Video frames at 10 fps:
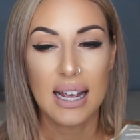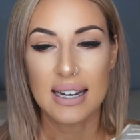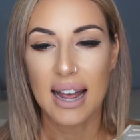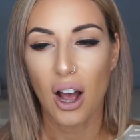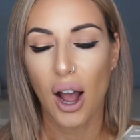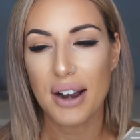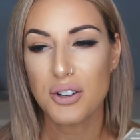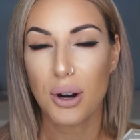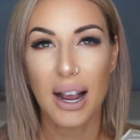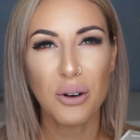Now, I
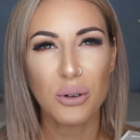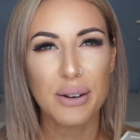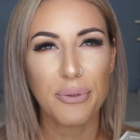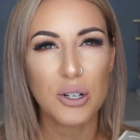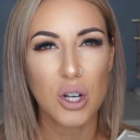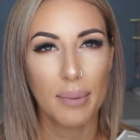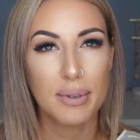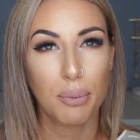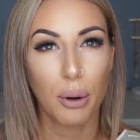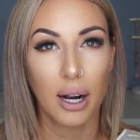tried all different types
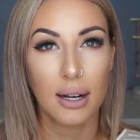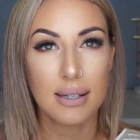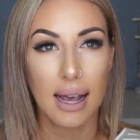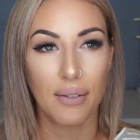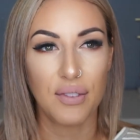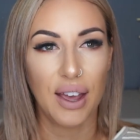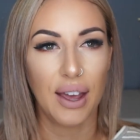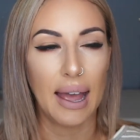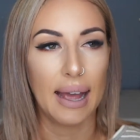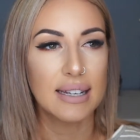of products out
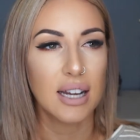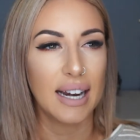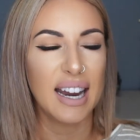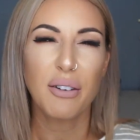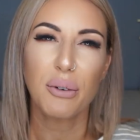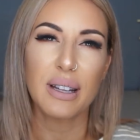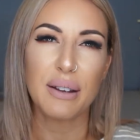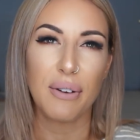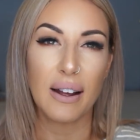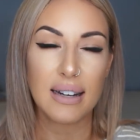there, and I never really
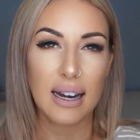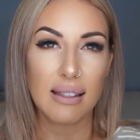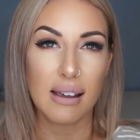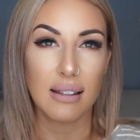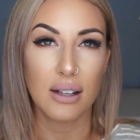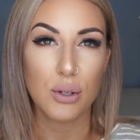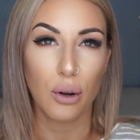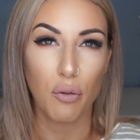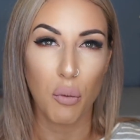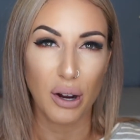found anything that
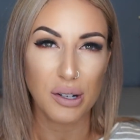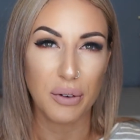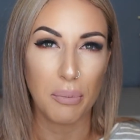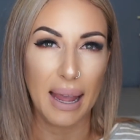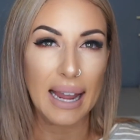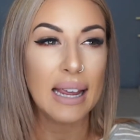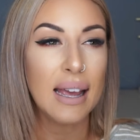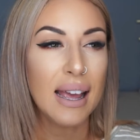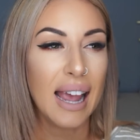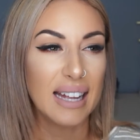sort of worked for me,
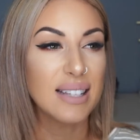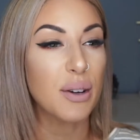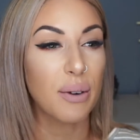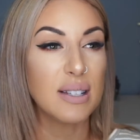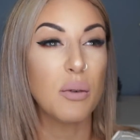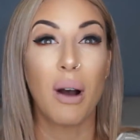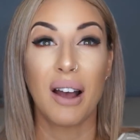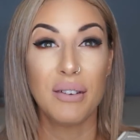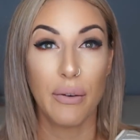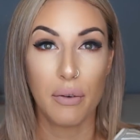hence the reason why
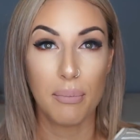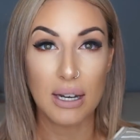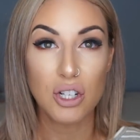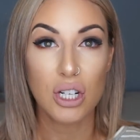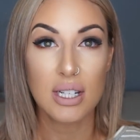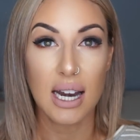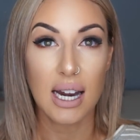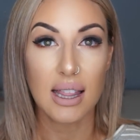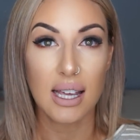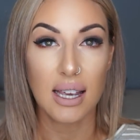I've never mentioned
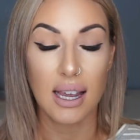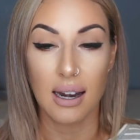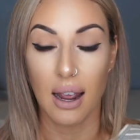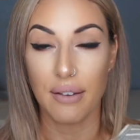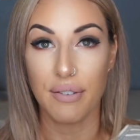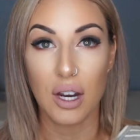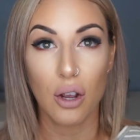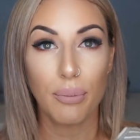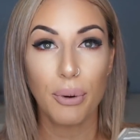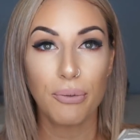anything in a
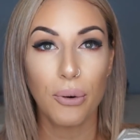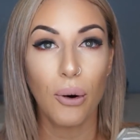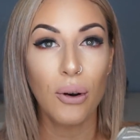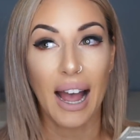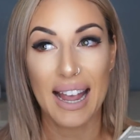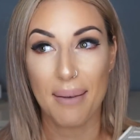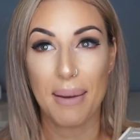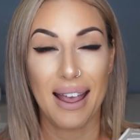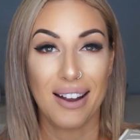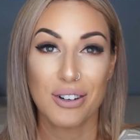video before. I am a
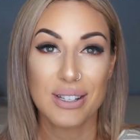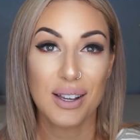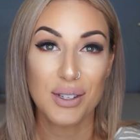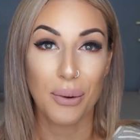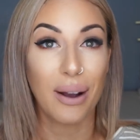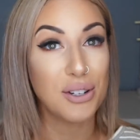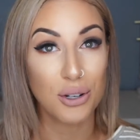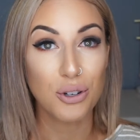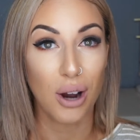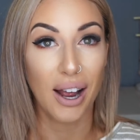hairdresser, so I
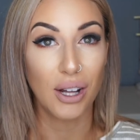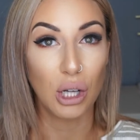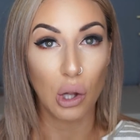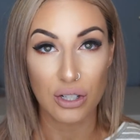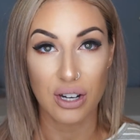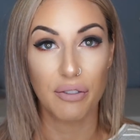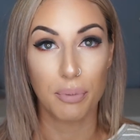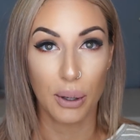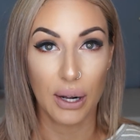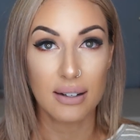do try a lot of
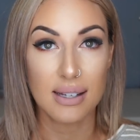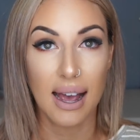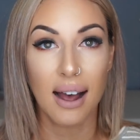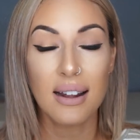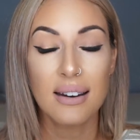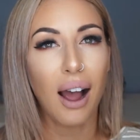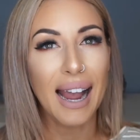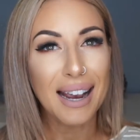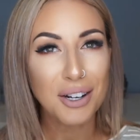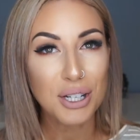products out. I
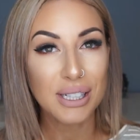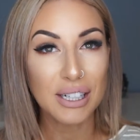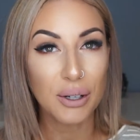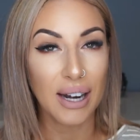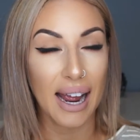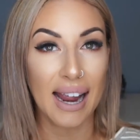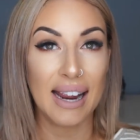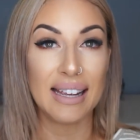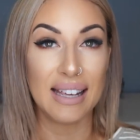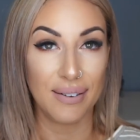actually got
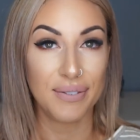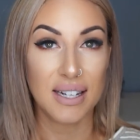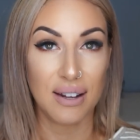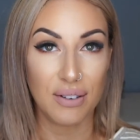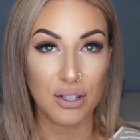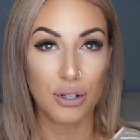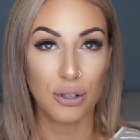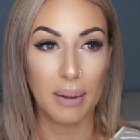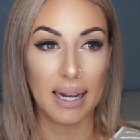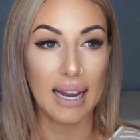a gift given
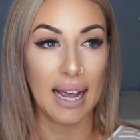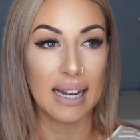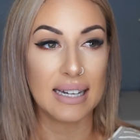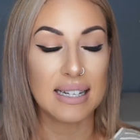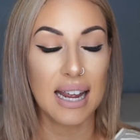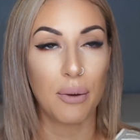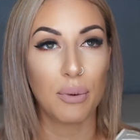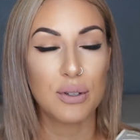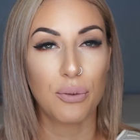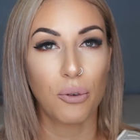to me, and it
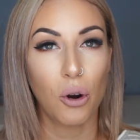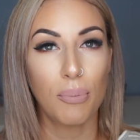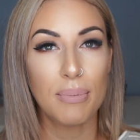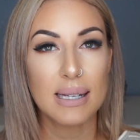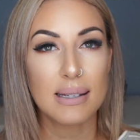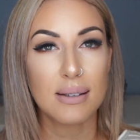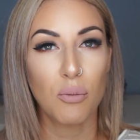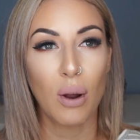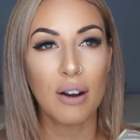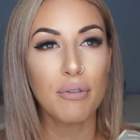was from
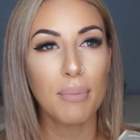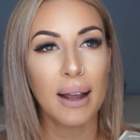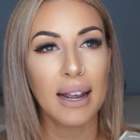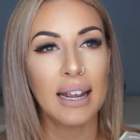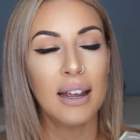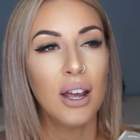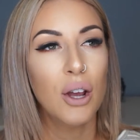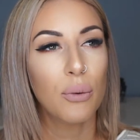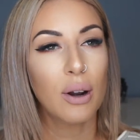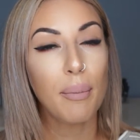one of my
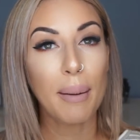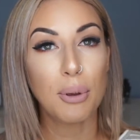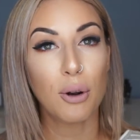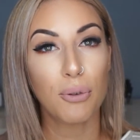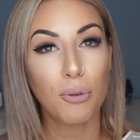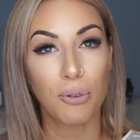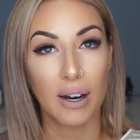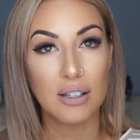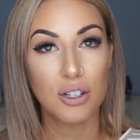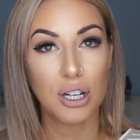beautiful
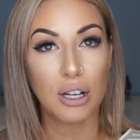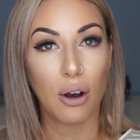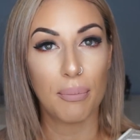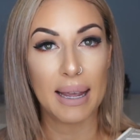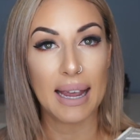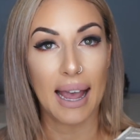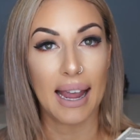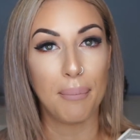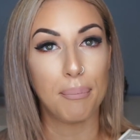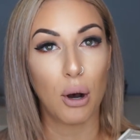friends. She got me
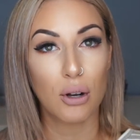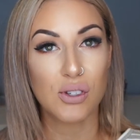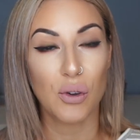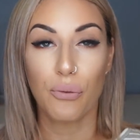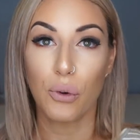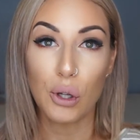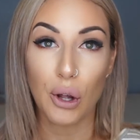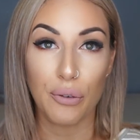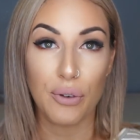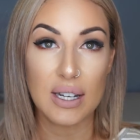a box full
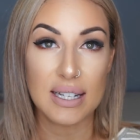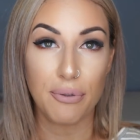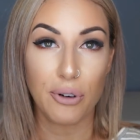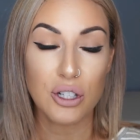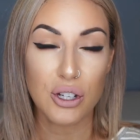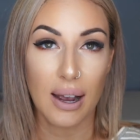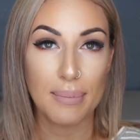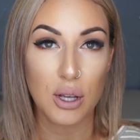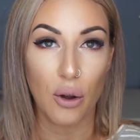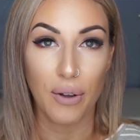of different
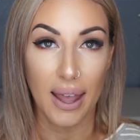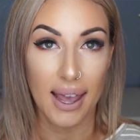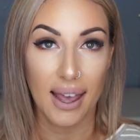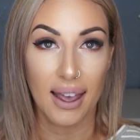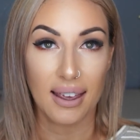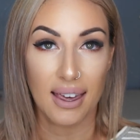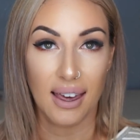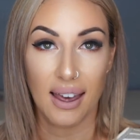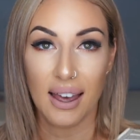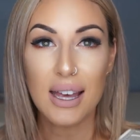types of hair
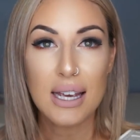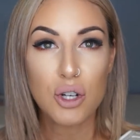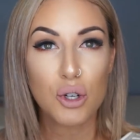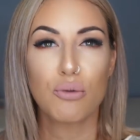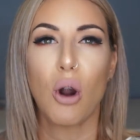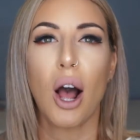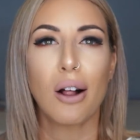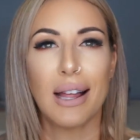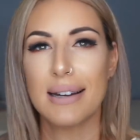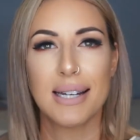care
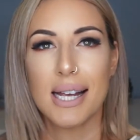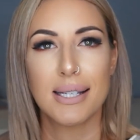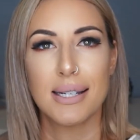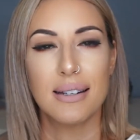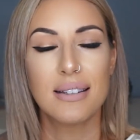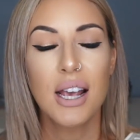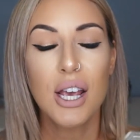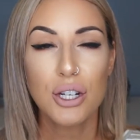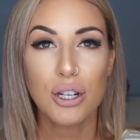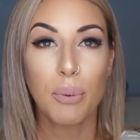trial and testers.
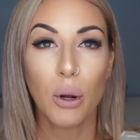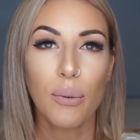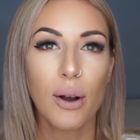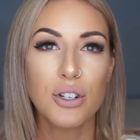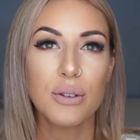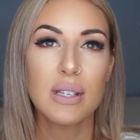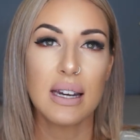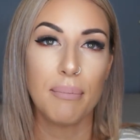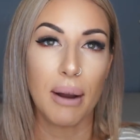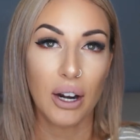She bought it while she was in
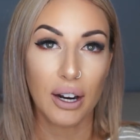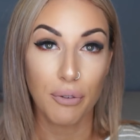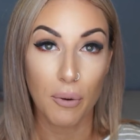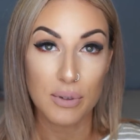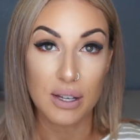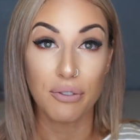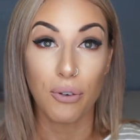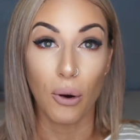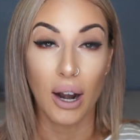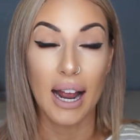America from
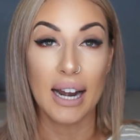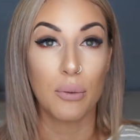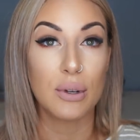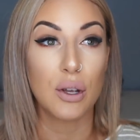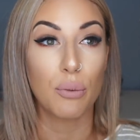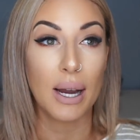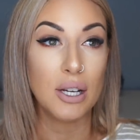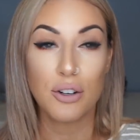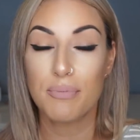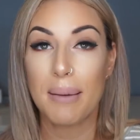Sephora, and it was a
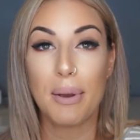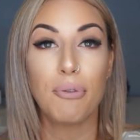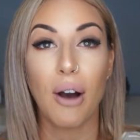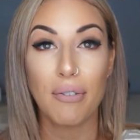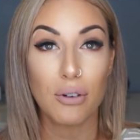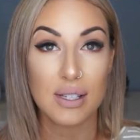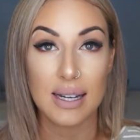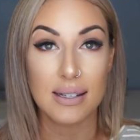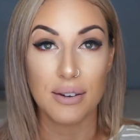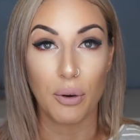range of maybe 5 or
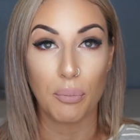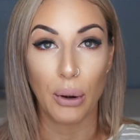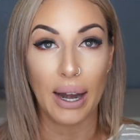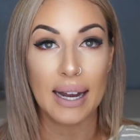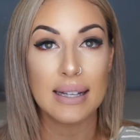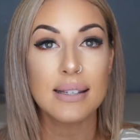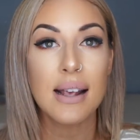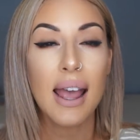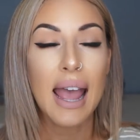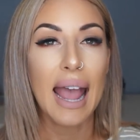6 different brands,
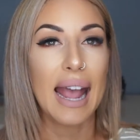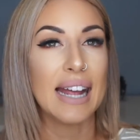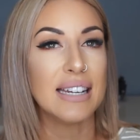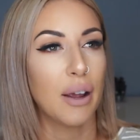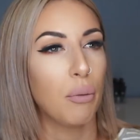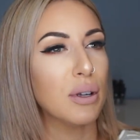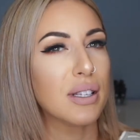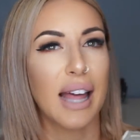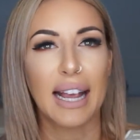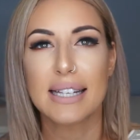and it
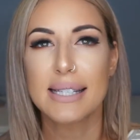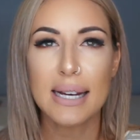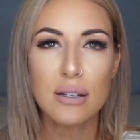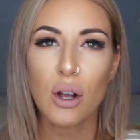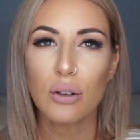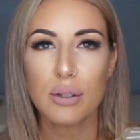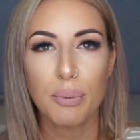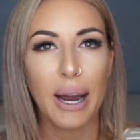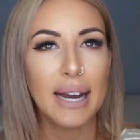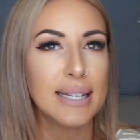was like a sea salt
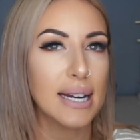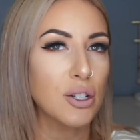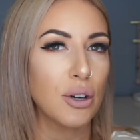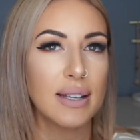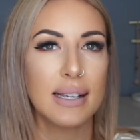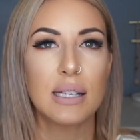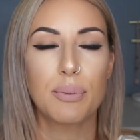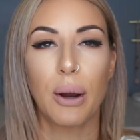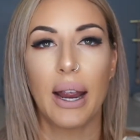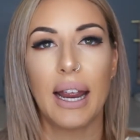spray, texturizing
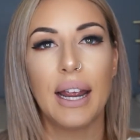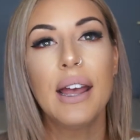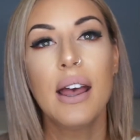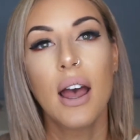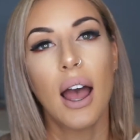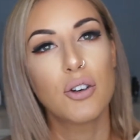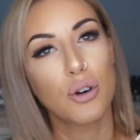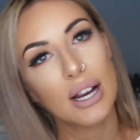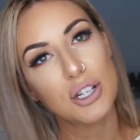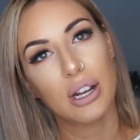spray,
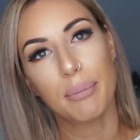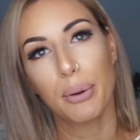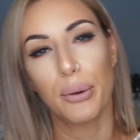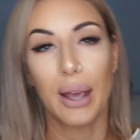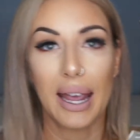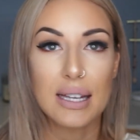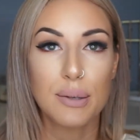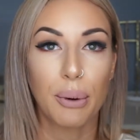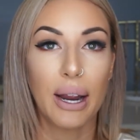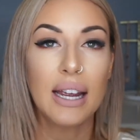dry shampoo,
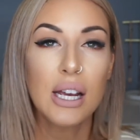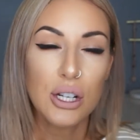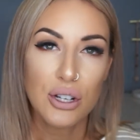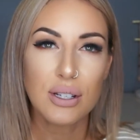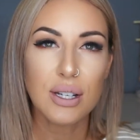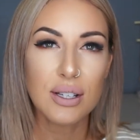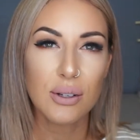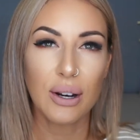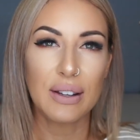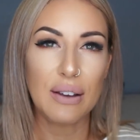hairspray, just to
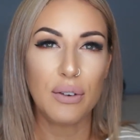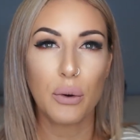sort of give